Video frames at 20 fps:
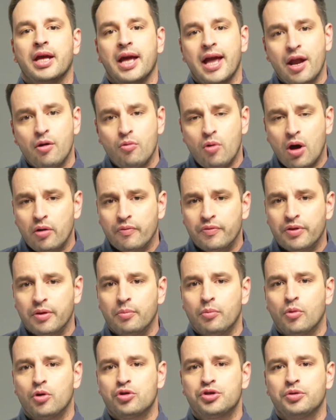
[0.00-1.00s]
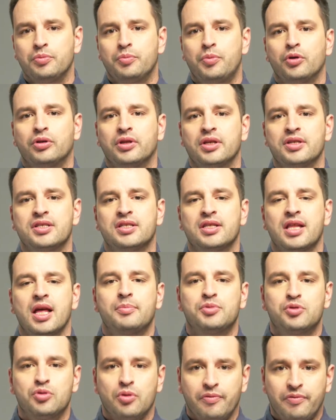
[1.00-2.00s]
and one of the most important
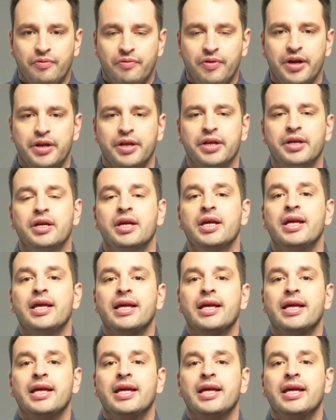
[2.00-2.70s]
steps of vetting,